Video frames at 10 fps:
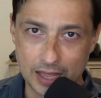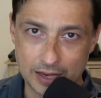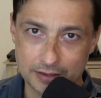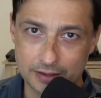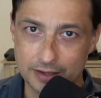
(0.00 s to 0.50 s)

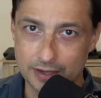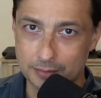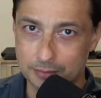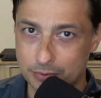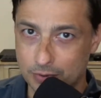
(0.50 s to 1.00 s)
And I
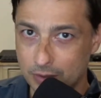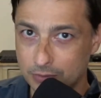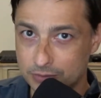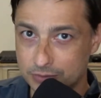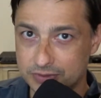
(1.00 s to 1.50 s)
am
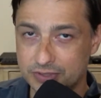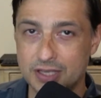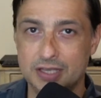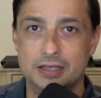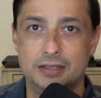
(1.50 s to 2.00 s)
proud to
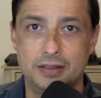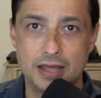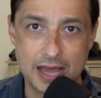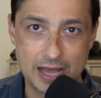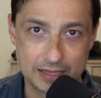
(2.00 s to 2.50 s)
say
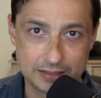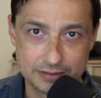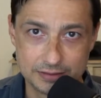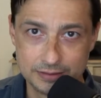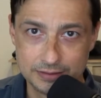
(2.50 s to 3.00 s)

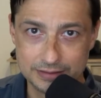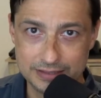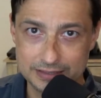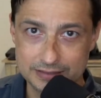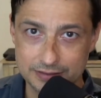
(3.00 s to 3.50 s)
that
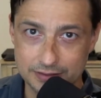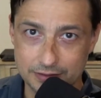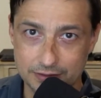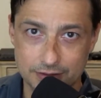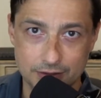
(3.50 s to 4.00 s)
this
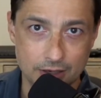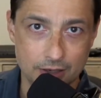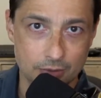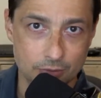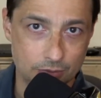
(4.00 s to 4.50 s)
year
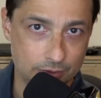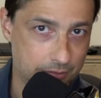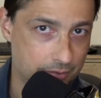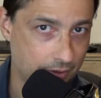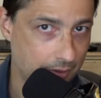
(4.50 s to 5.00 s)
we'll
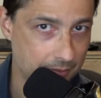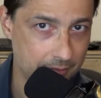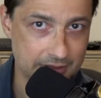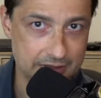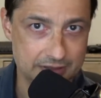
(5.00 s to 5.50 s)

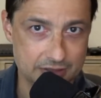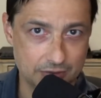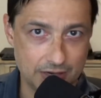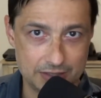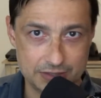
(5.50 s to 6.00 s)
probably
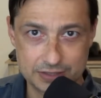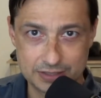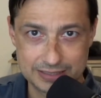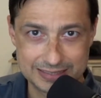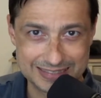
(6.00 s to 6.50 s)
scratch
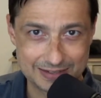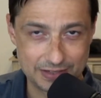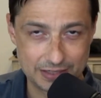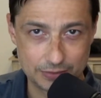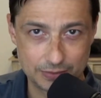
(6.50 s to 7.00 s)

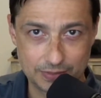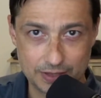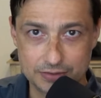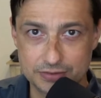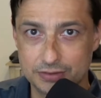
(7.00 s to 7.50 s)

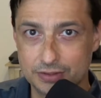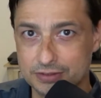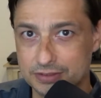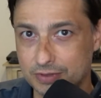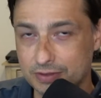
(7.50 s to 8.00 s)

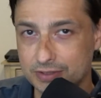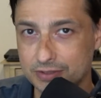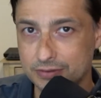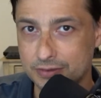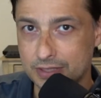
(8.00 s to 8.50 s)
$700,000 in
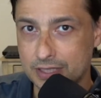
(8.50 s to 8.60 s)
revenue.